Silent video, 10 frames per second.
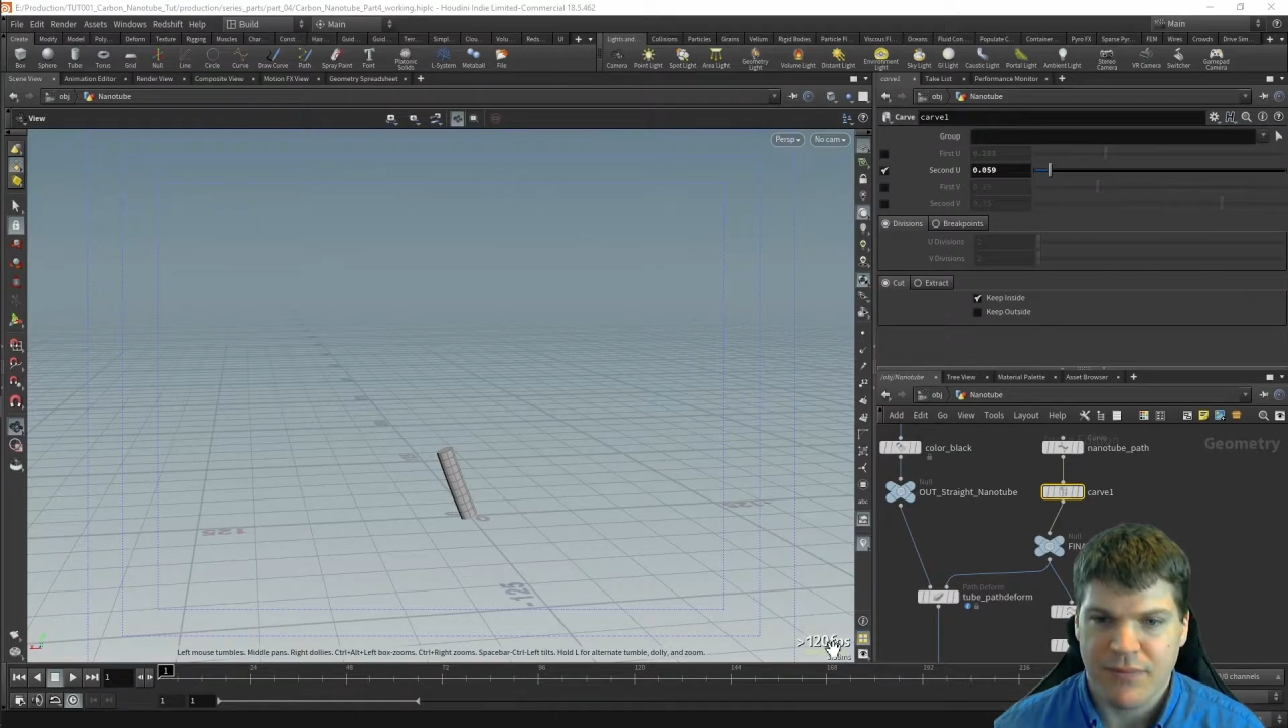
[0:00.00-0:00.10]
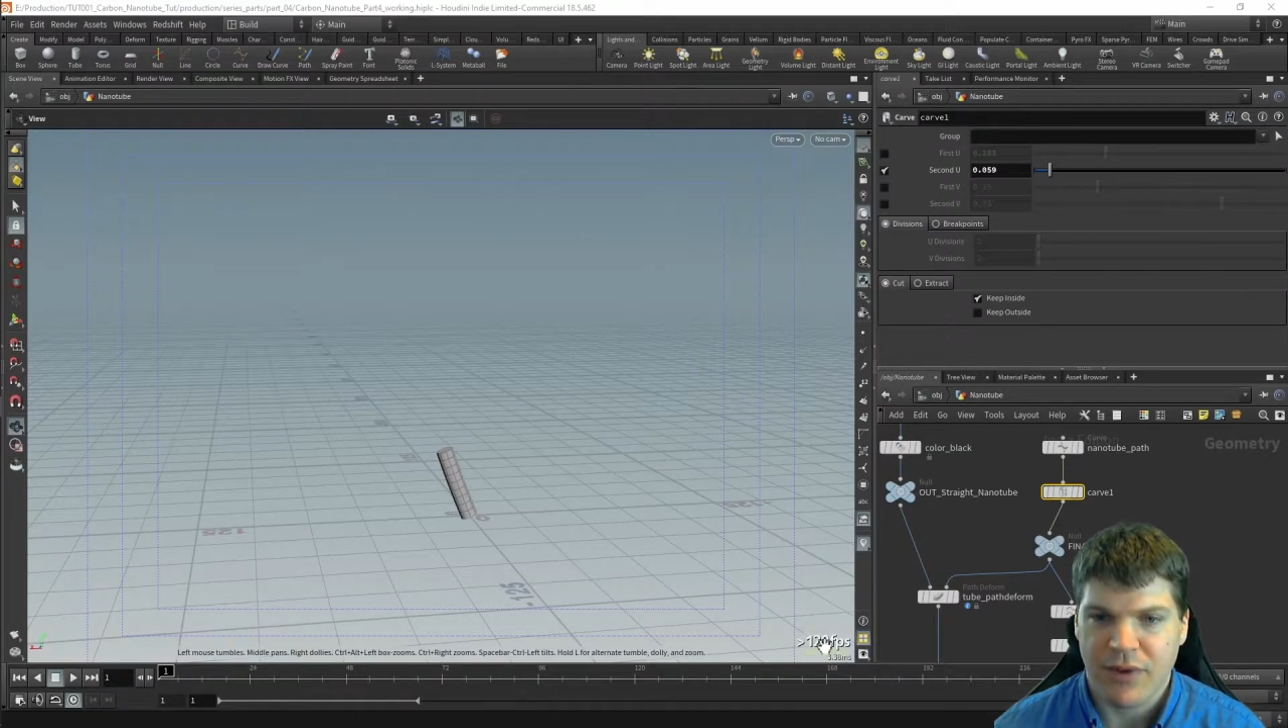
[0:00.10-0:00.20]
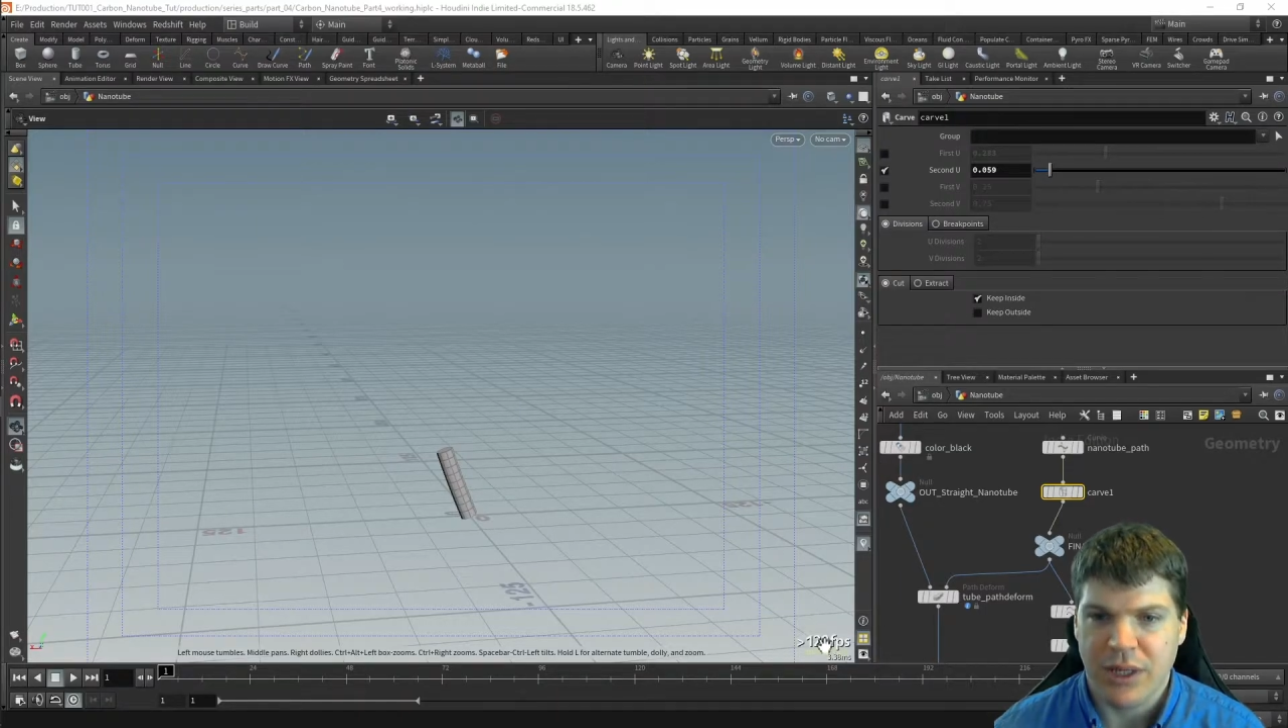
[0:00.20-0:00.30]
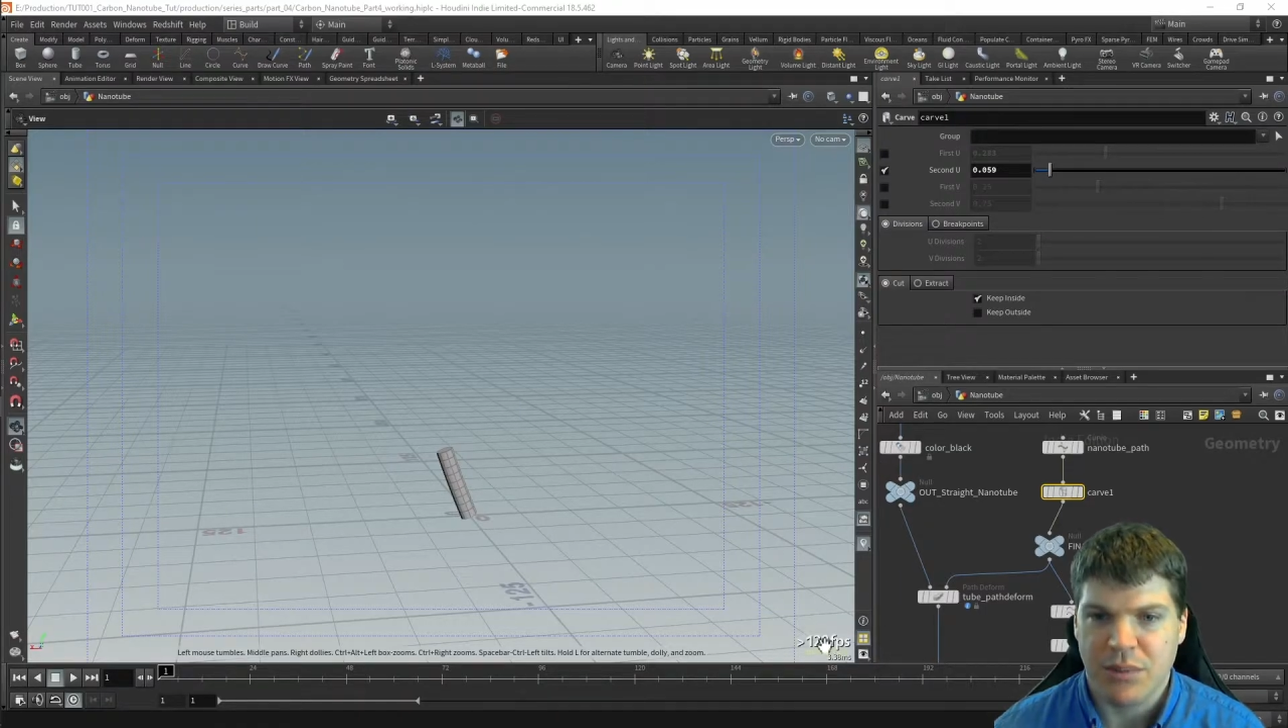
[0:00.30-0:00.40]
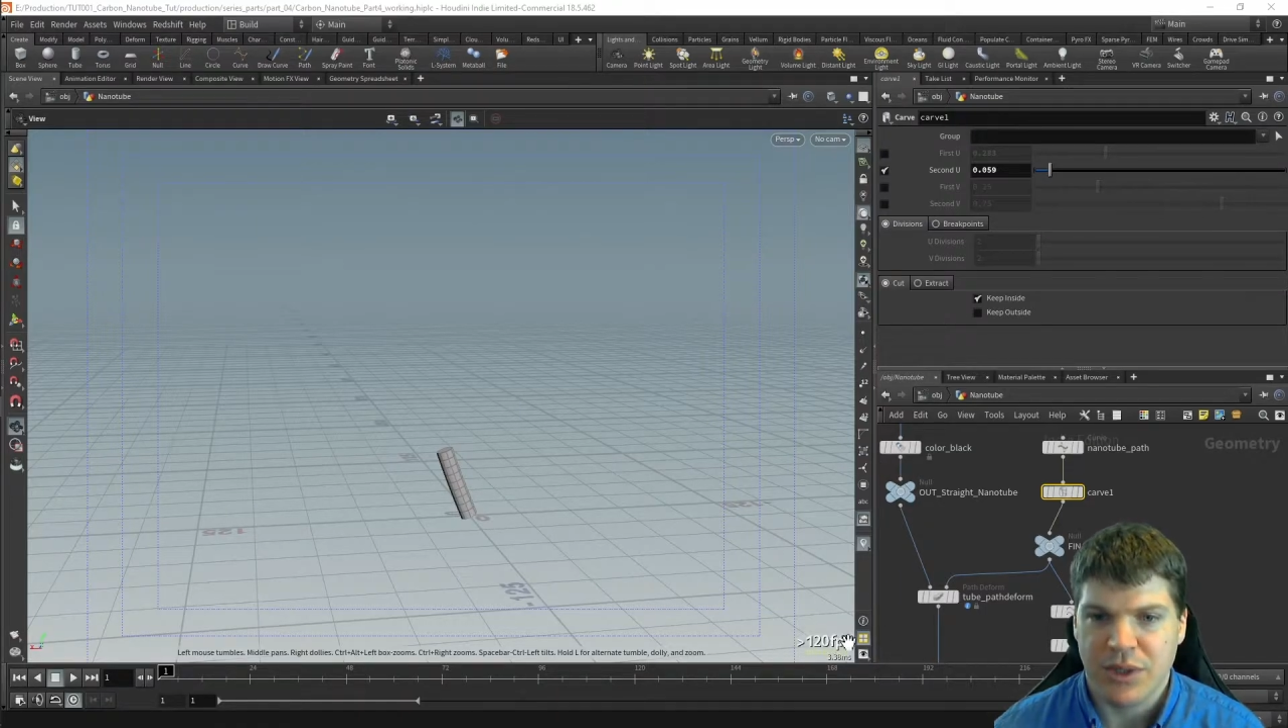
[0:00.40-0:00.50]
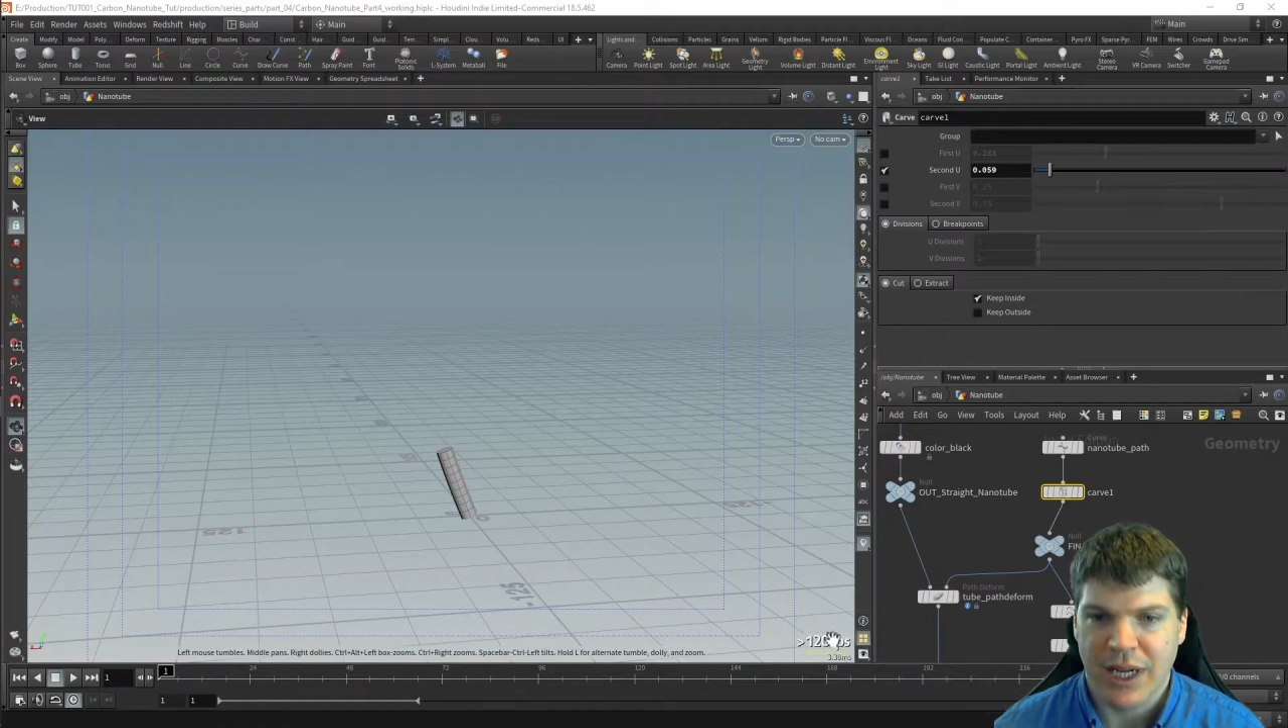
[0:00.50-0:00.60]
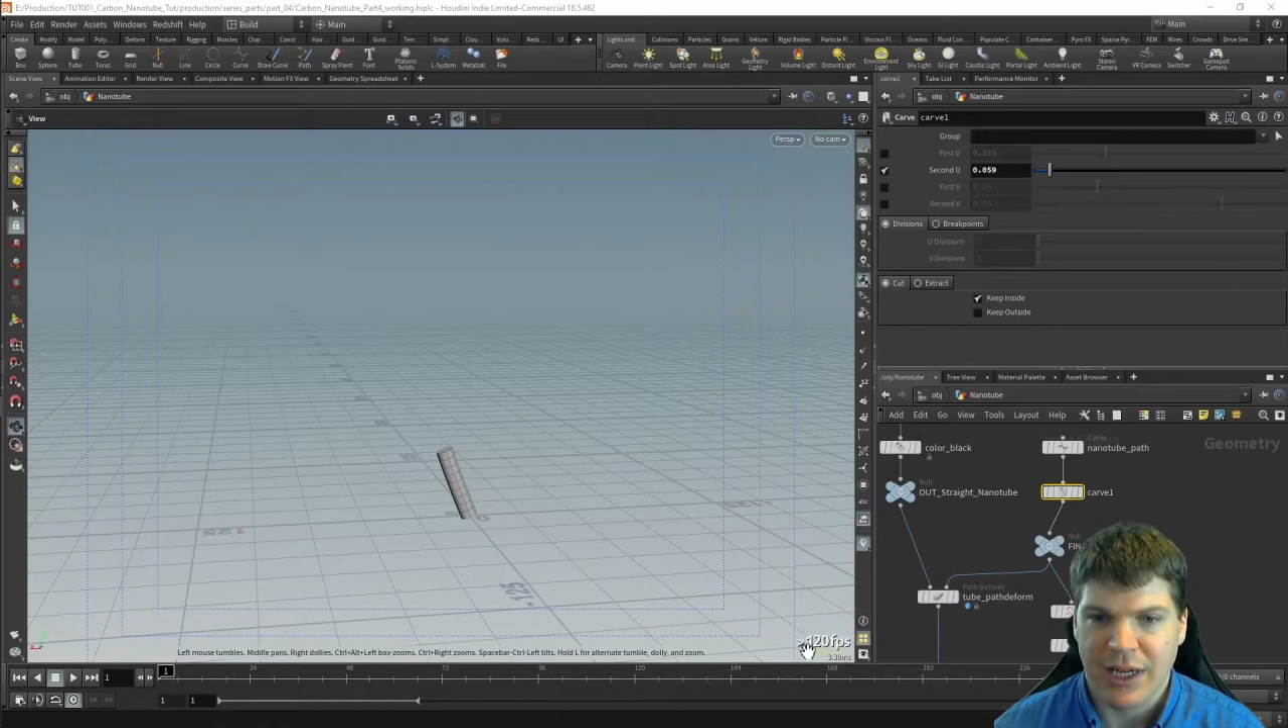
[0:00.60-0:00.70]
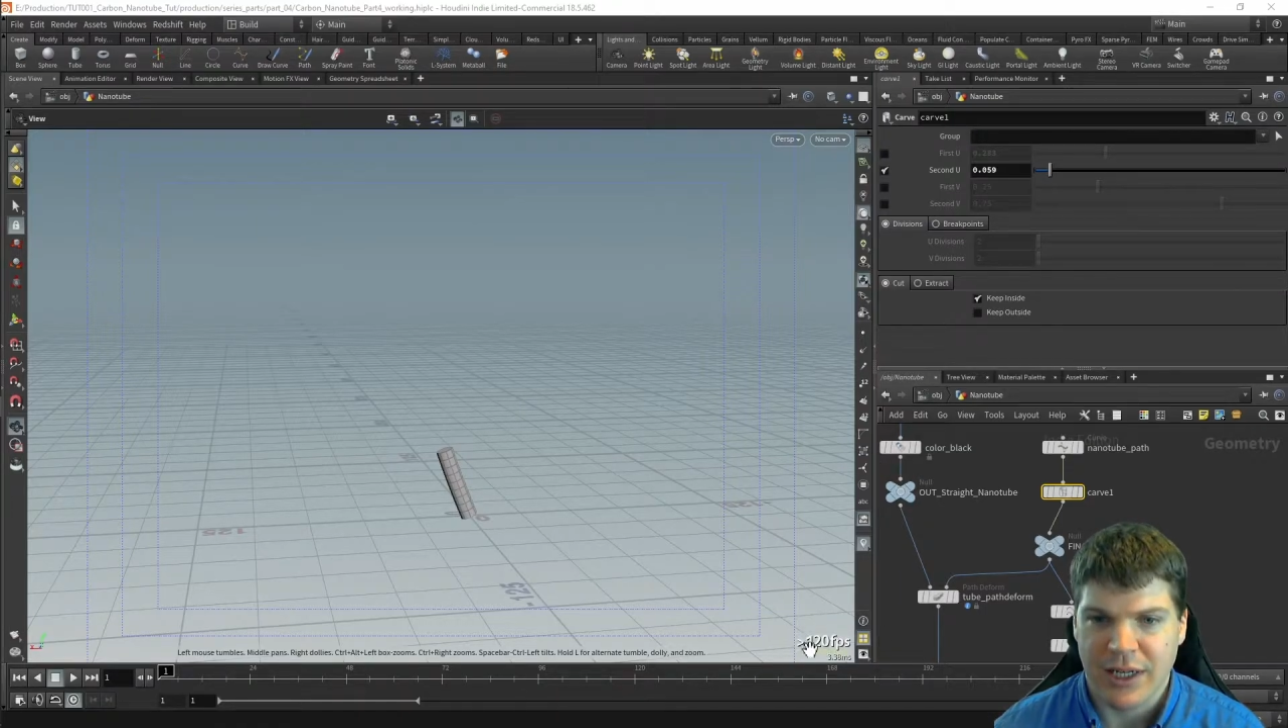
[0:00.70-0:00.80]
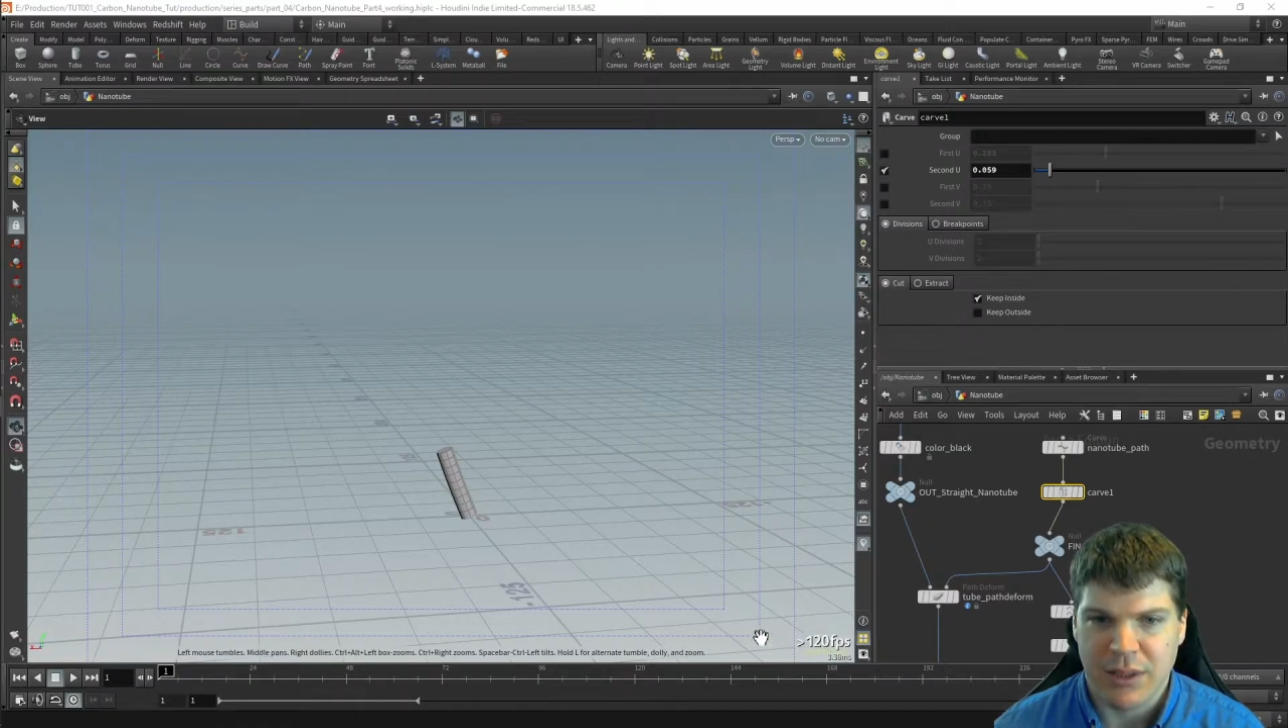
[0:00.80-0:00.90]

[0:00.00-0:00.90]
frames per second